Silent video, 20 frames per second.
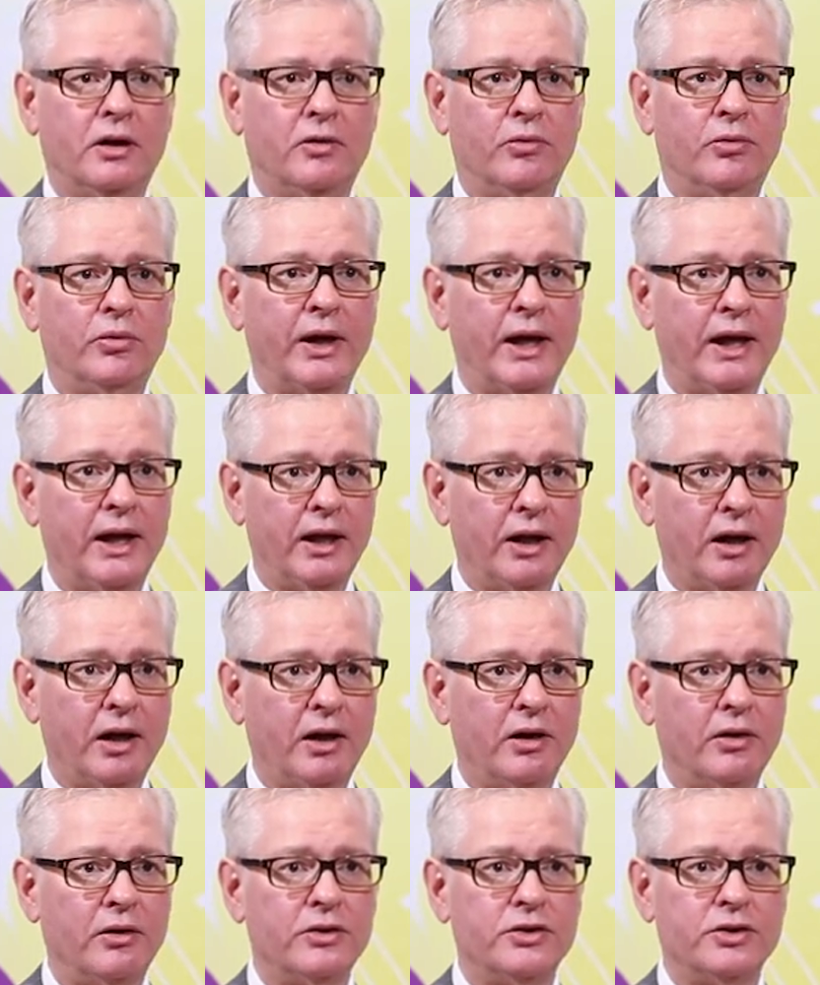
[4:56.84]

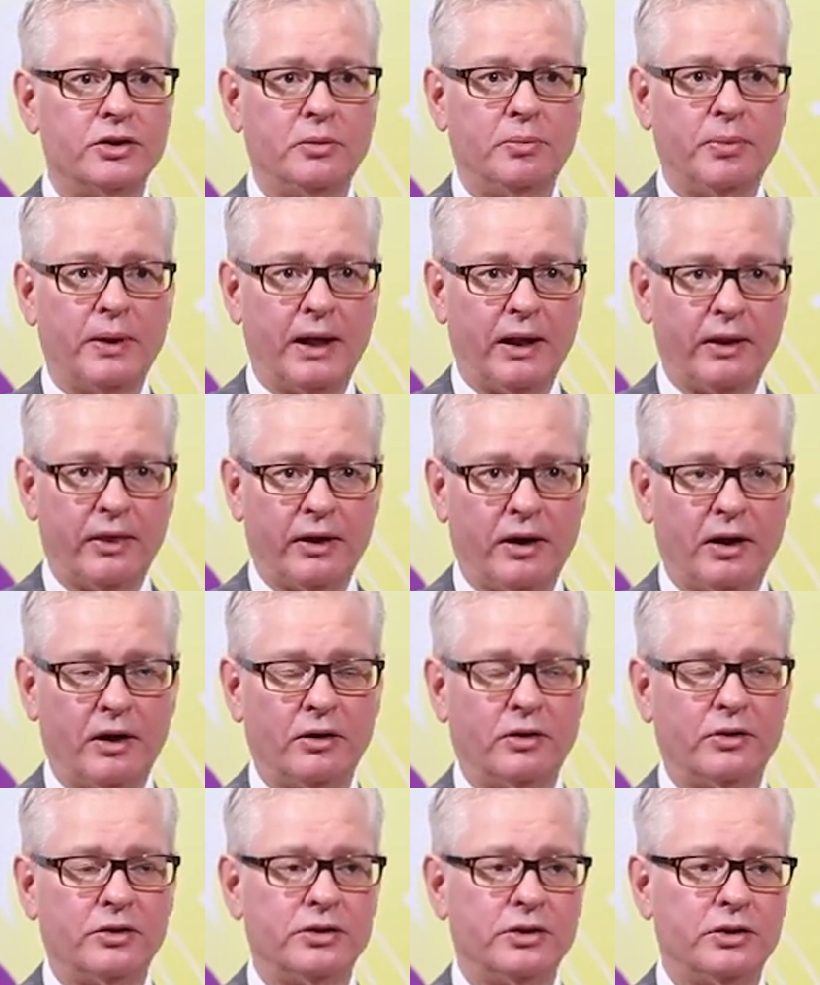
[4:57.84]
radiology,
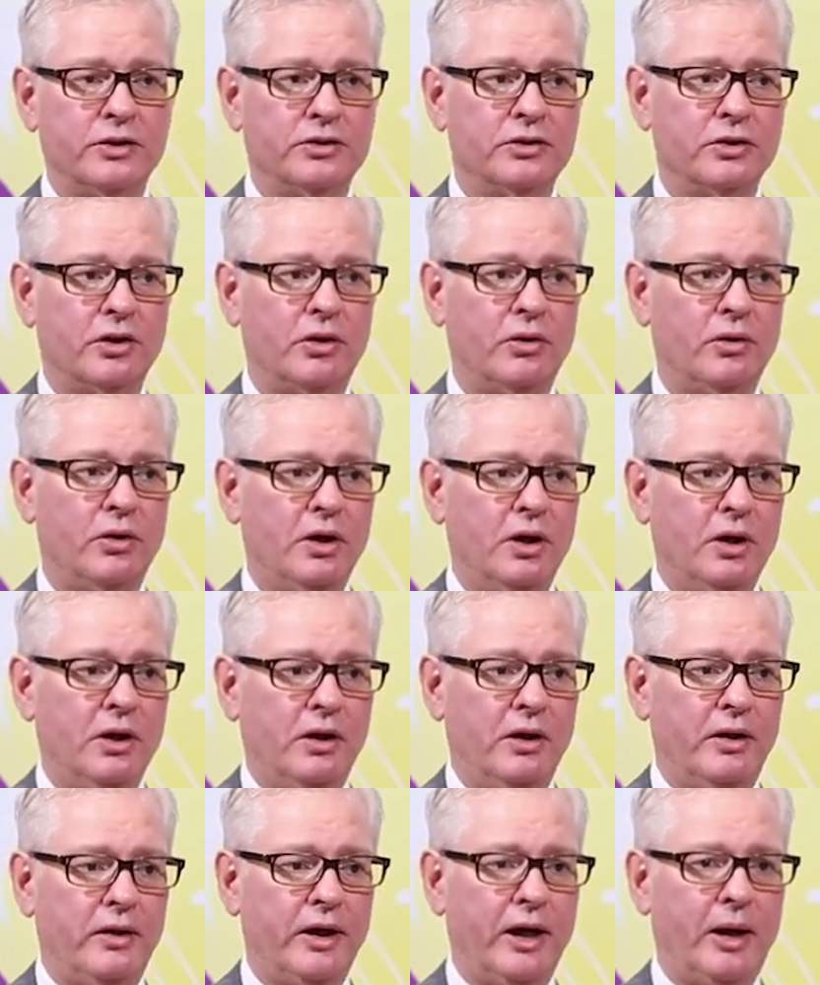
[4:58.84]
pathology. So
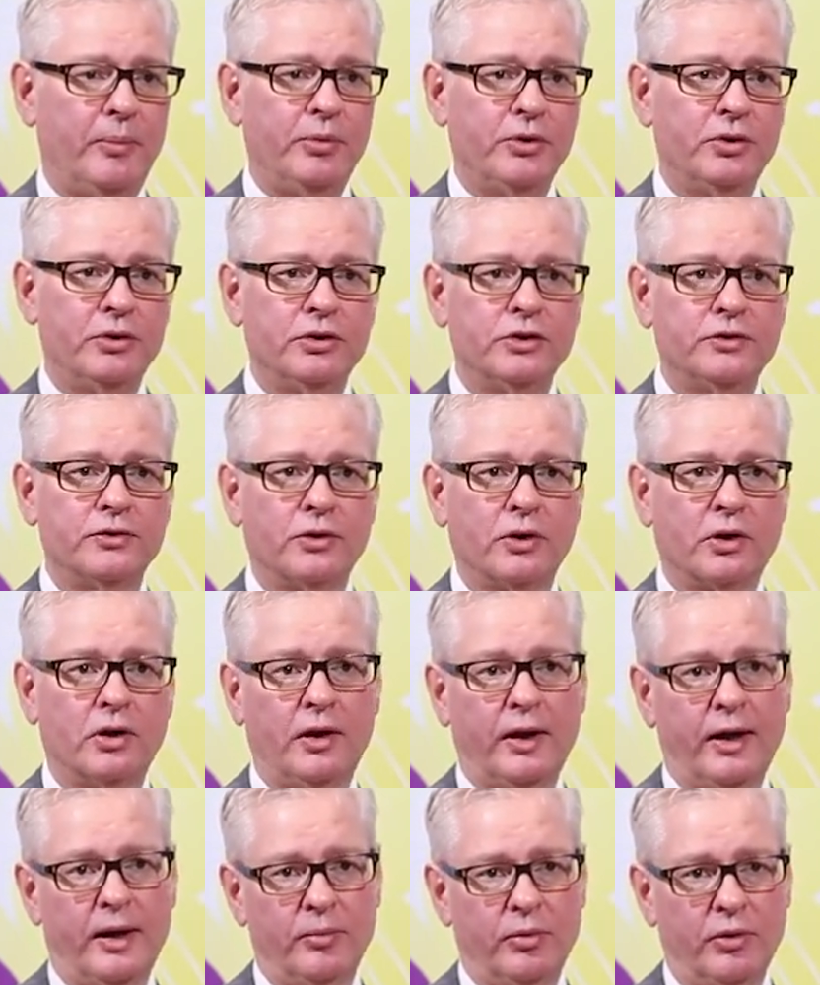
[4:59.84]
the opportunities for
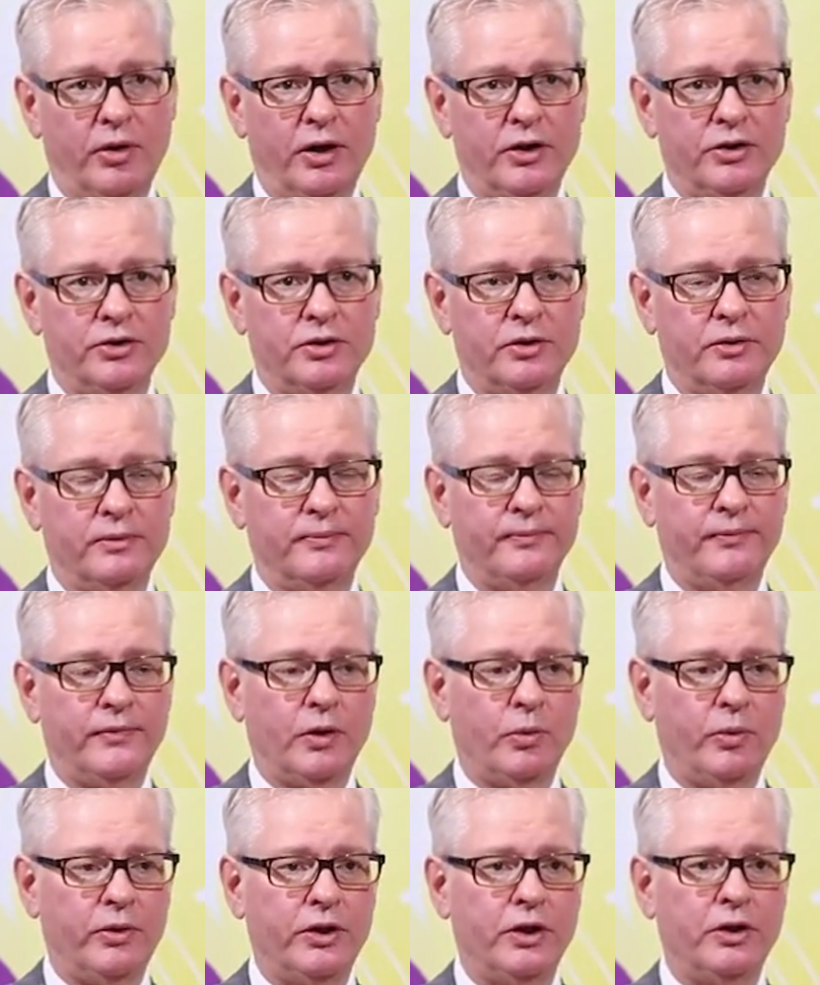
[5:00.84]
collaboration
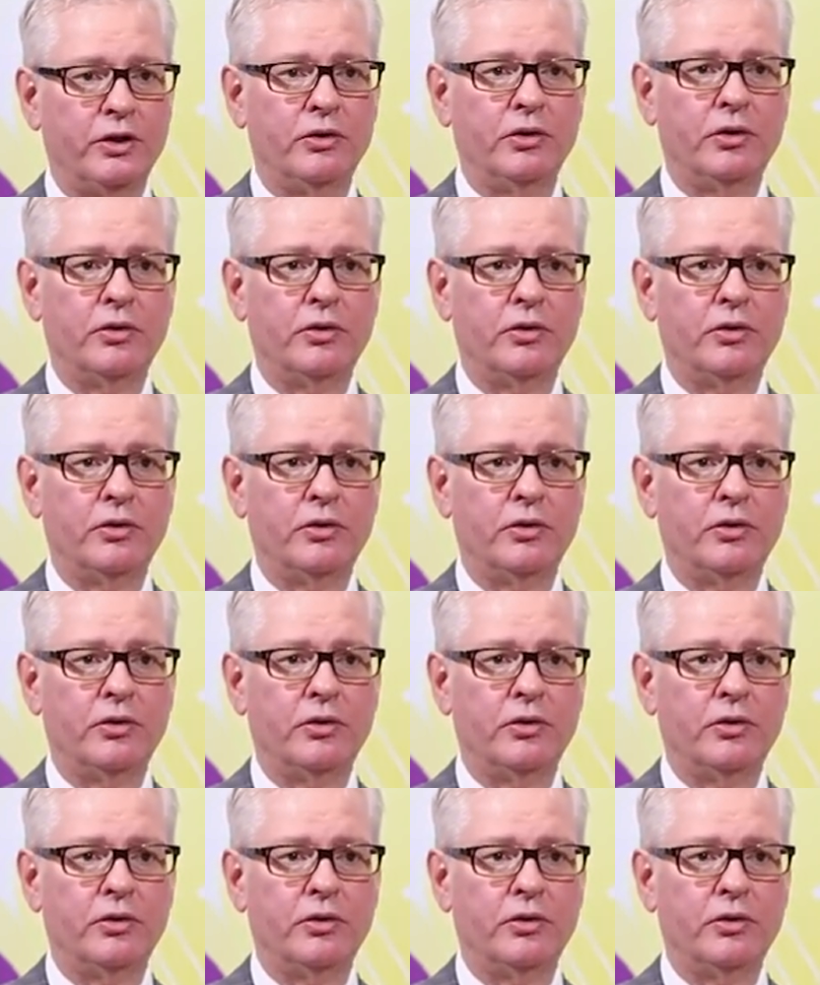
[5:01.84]
within your